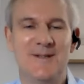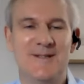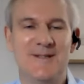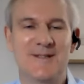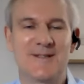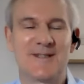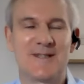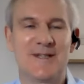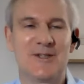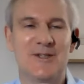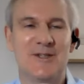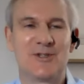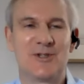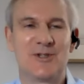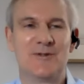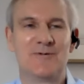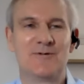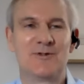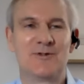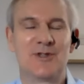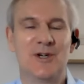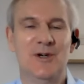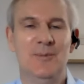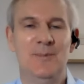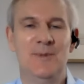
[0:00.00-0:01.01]
the discussion of
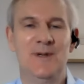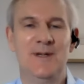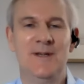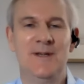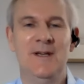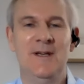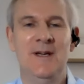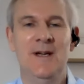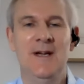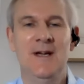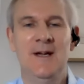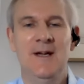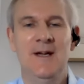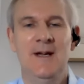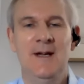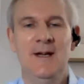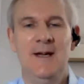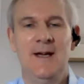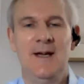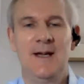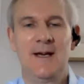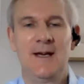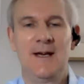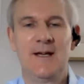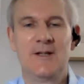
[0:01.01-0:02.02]
Shelby,
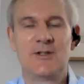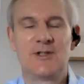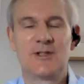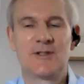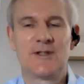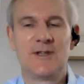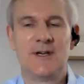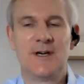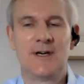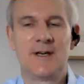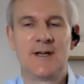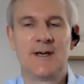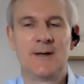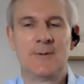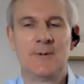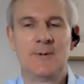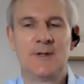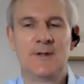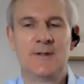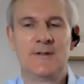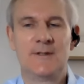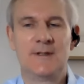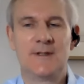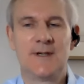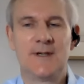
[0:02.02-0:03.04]
and I just thought I
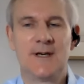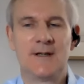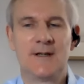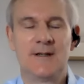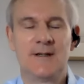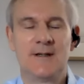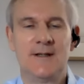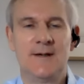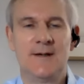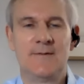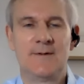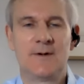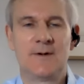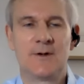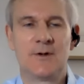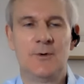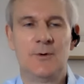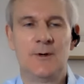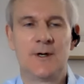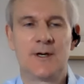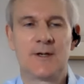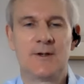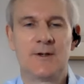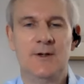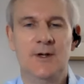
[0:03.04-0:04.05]
would give a
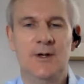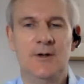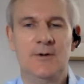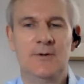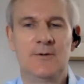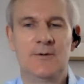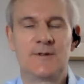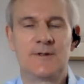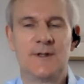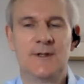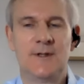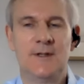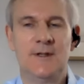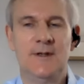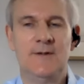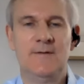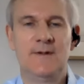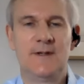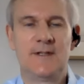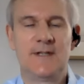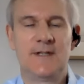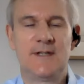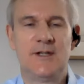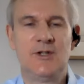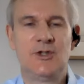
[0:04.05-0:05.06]
quick note, an
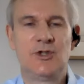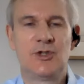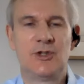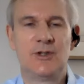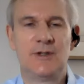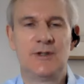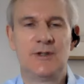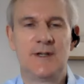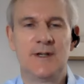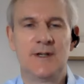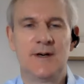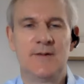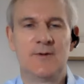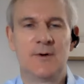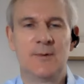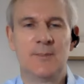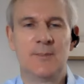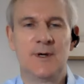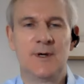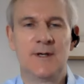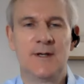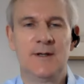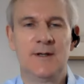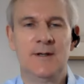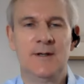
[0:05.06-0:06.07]
invitation to
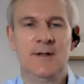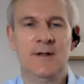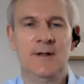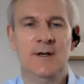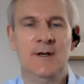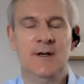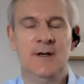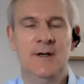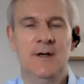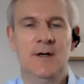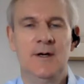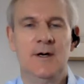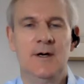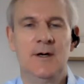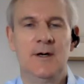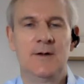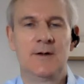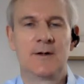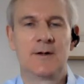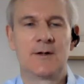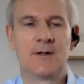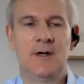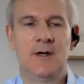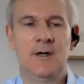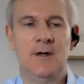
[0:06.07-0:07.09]
everybody on
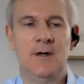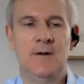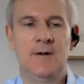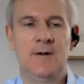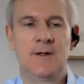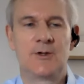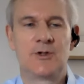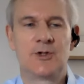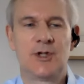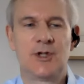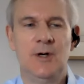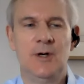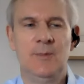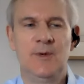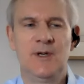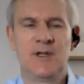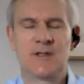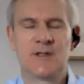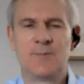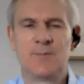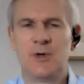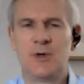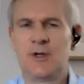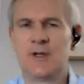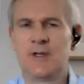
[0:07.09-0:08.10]
the call that Shelby is
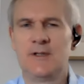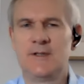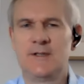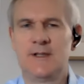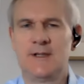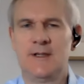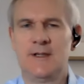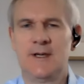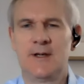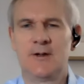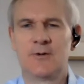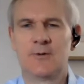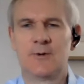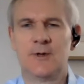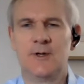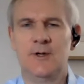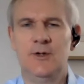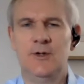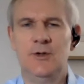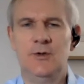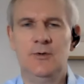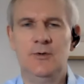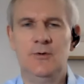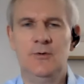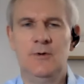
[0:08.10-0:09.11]
putting together a
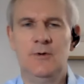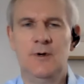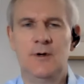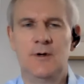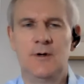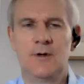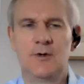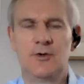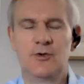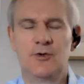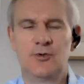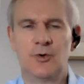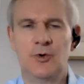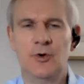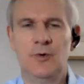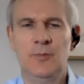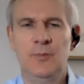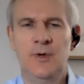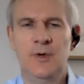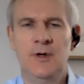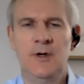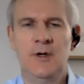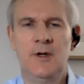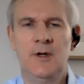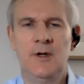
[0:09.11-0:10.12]
new group
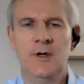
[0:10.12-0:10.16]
